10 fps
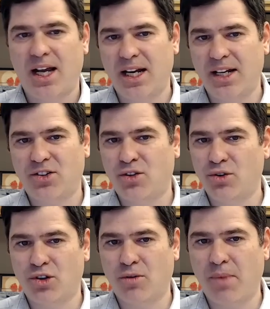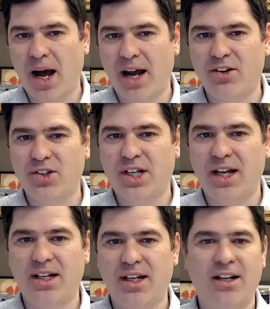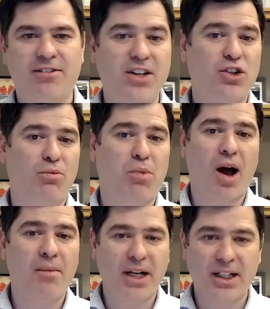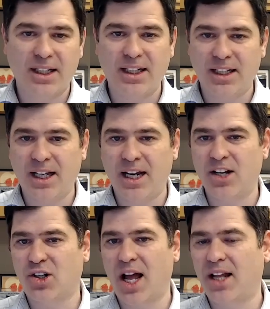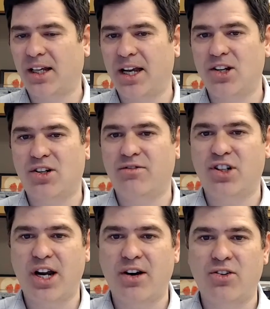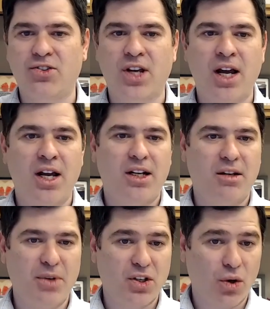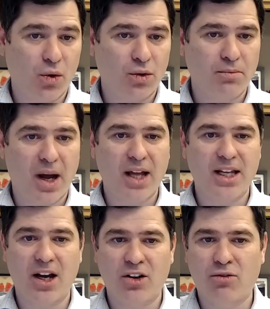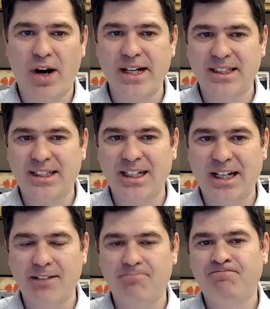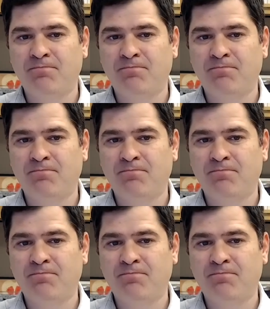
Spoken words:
and institutional buyers tend to feature prominently in the initial allocation of shares to be sold by the underwriting syndicate.